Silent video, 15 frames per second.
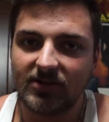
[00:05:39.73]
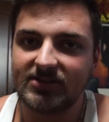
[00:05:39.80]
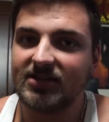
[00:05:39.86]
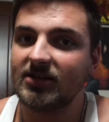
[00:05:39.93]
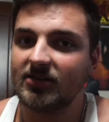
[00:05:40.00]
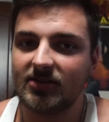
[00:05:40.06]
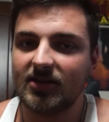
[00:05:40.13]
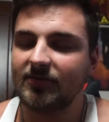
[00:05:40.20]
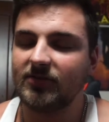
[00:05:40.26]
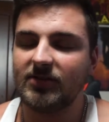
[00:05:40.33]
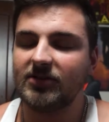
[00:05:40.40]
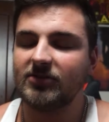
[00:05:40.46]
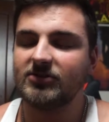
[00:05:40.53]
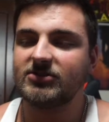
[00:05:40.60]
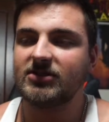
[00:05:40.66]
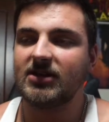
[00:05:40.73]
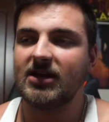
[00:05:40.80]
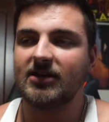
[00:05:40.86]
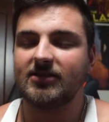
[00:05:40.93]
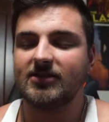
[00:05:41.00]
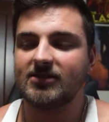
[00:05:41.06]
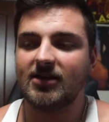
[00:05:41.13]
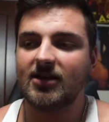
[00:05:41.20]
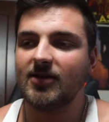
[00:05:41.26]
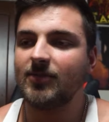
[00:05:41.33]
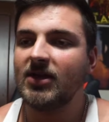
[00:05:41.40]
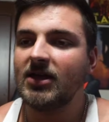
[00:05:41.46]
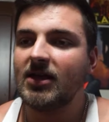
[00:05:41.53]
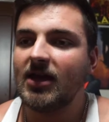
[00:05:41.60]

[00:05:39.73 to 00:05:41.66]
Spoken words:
like 10 or 11 years at the time.